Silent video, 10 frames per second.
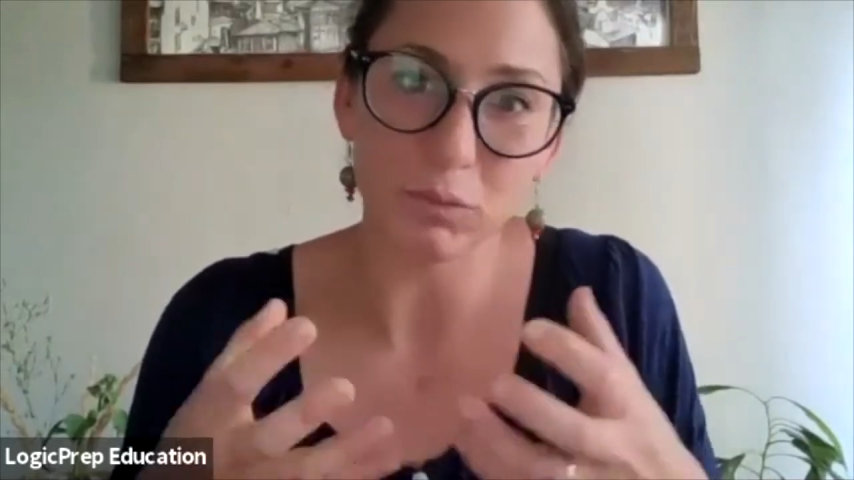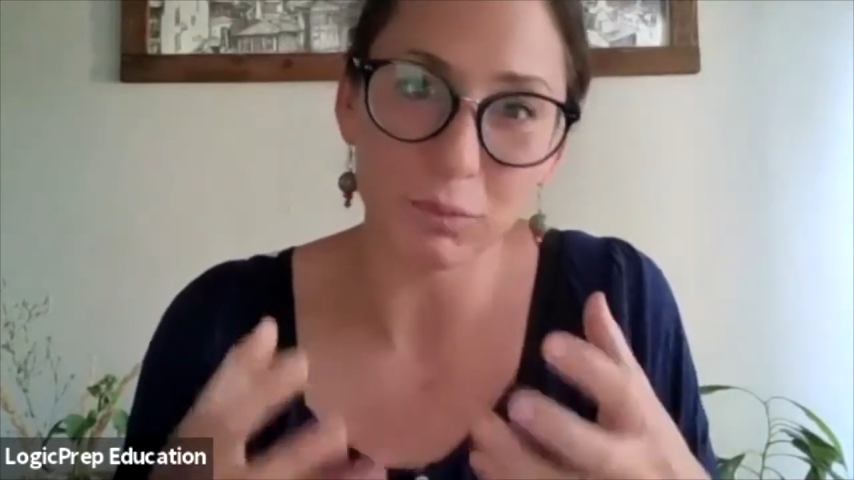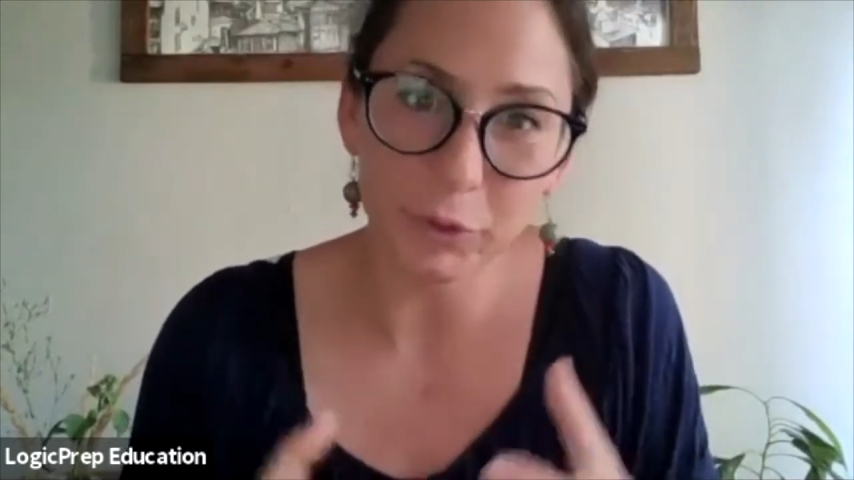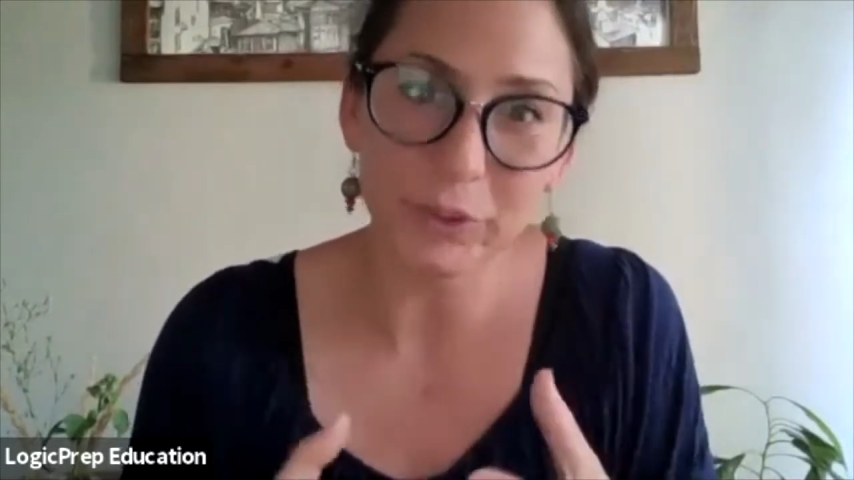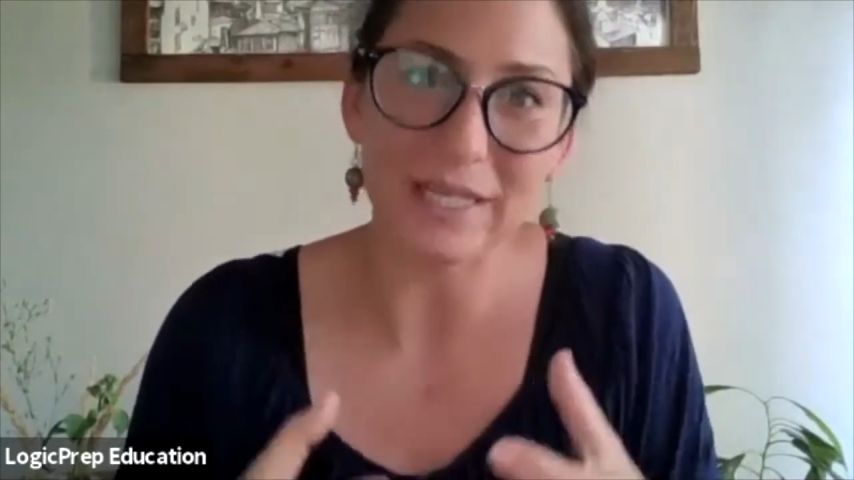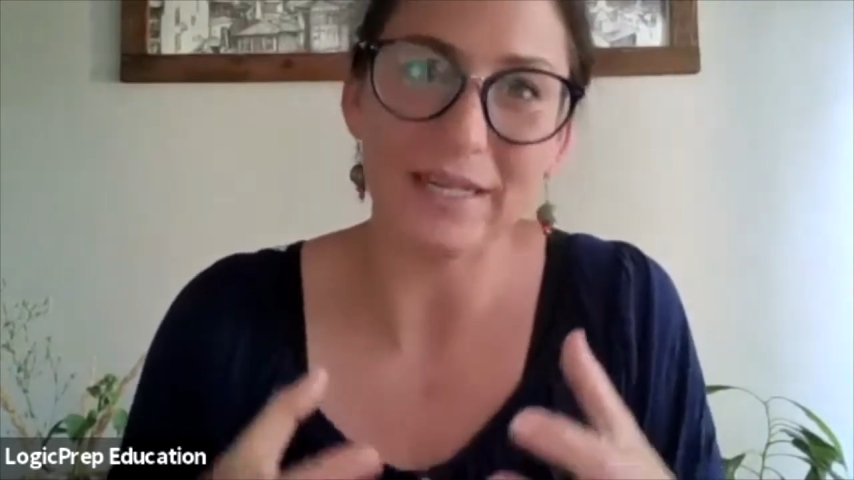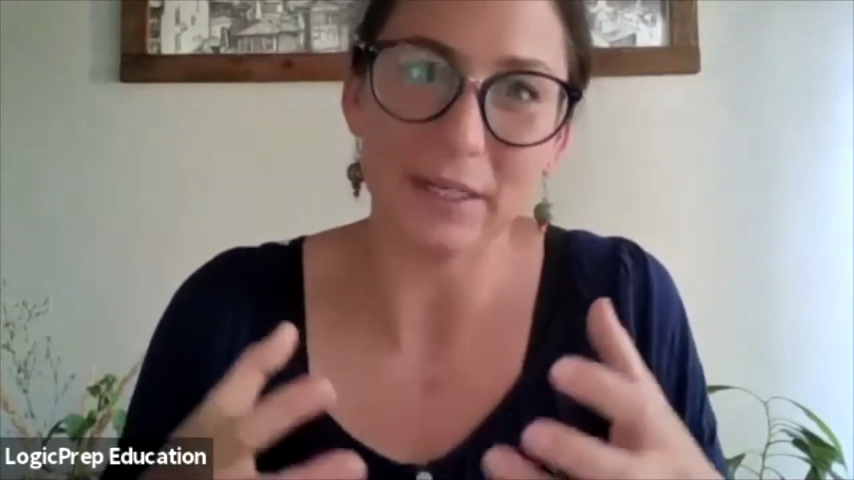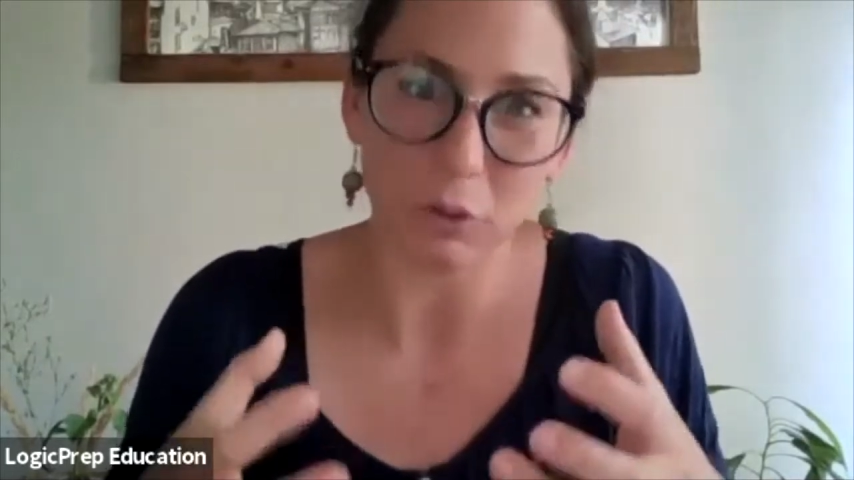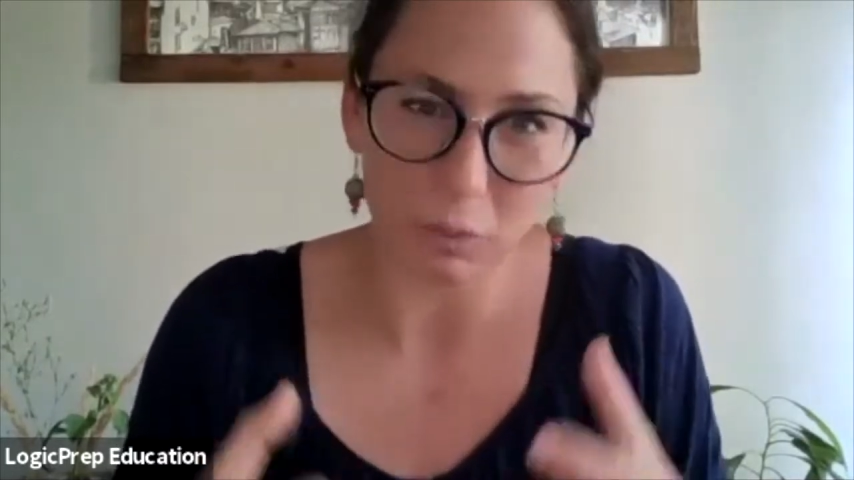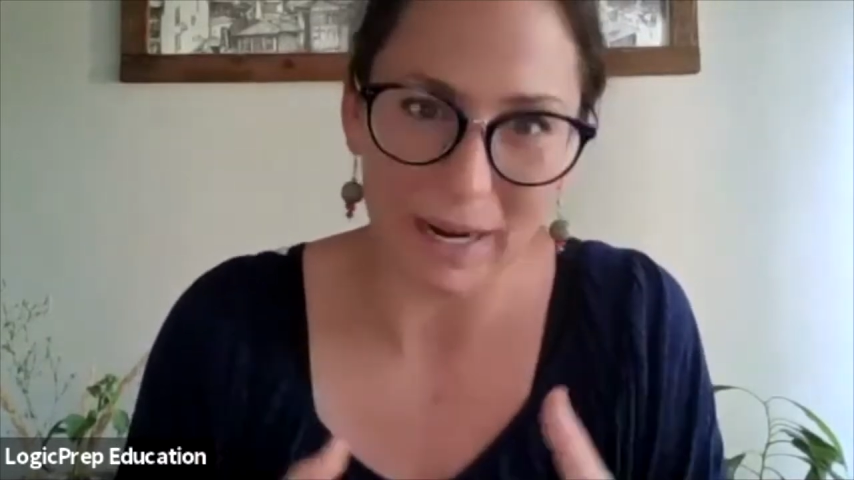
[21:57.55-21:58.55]
rooted
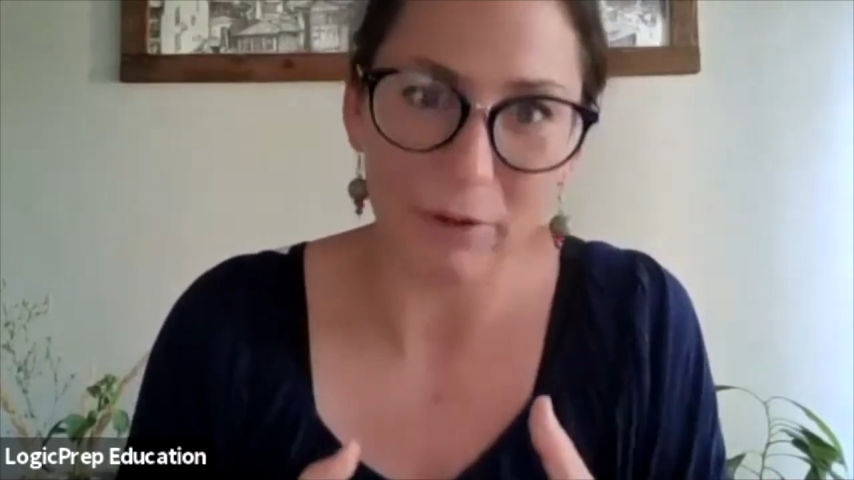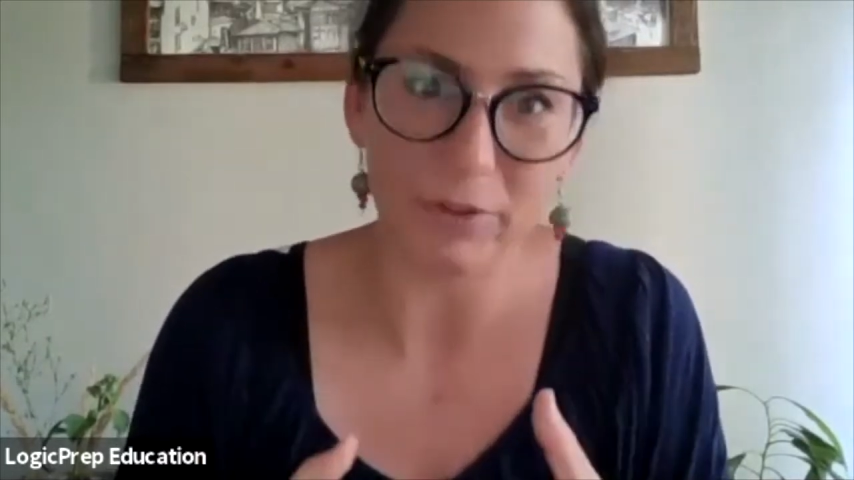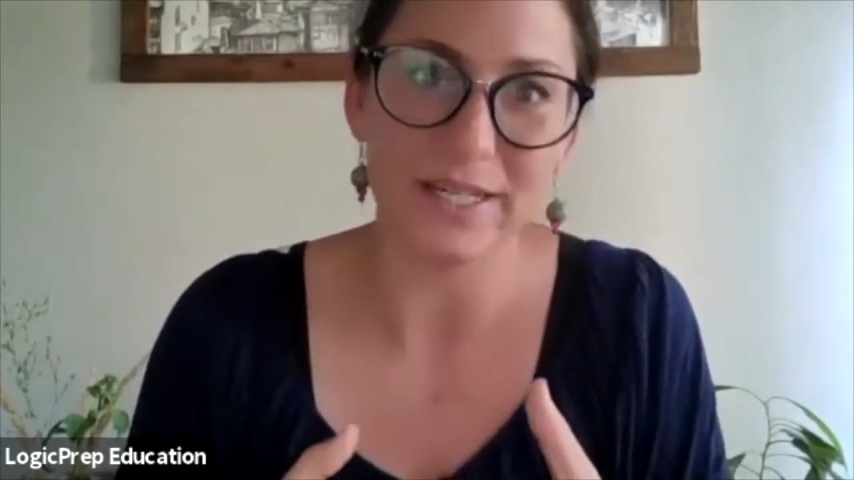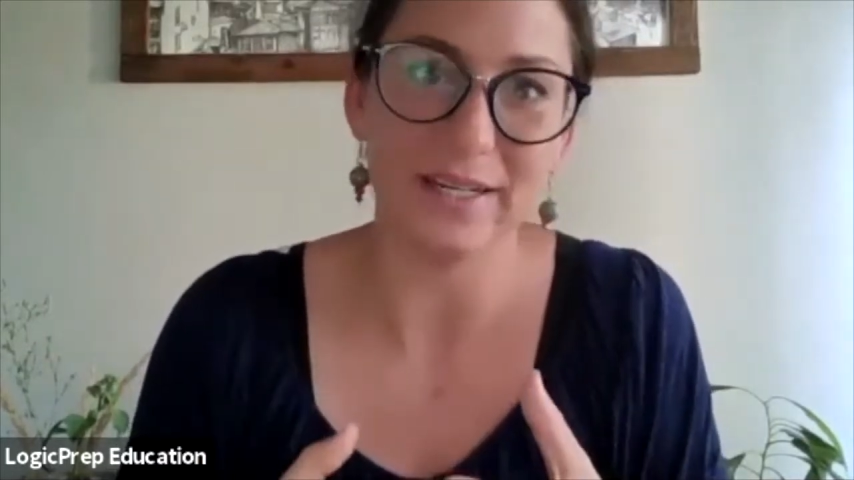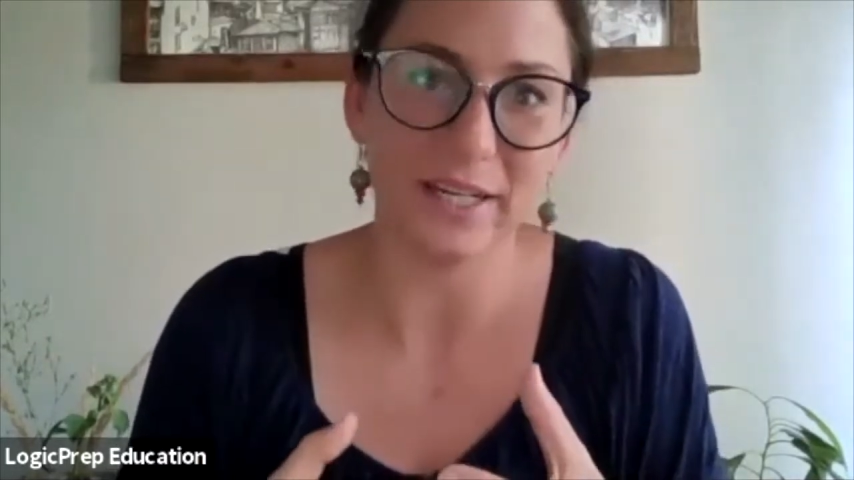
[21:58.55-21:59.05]
and grounded